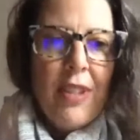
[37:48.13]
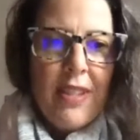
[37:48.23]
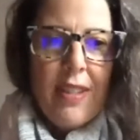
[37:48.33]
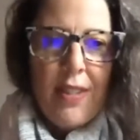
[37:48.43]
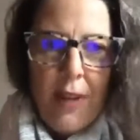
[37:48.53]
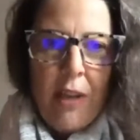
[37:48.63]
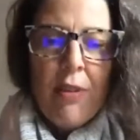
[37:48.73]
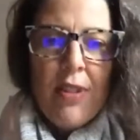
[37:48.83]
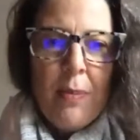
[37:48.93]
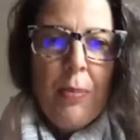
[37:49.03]
For instance,
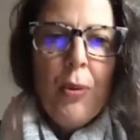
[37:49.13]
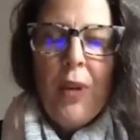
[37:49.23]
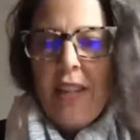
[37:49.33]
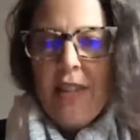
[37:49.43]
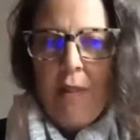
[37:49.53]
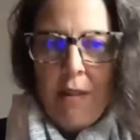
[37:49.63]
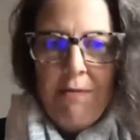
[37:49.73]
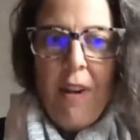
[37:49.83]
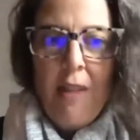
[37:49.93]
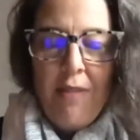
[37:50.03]
veteran support has
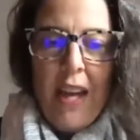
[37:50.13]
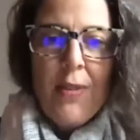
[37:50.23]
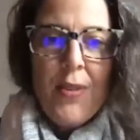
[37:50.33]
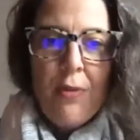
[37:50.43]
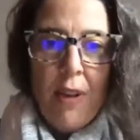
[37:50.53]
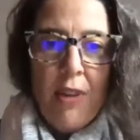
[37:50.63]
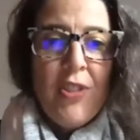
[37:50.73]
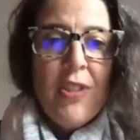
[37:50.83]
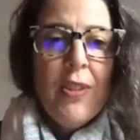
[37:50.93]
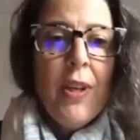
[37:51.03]
around 5,000
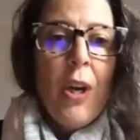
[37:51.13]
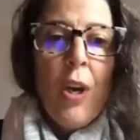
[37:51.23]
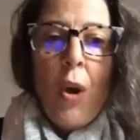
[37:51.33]
registered.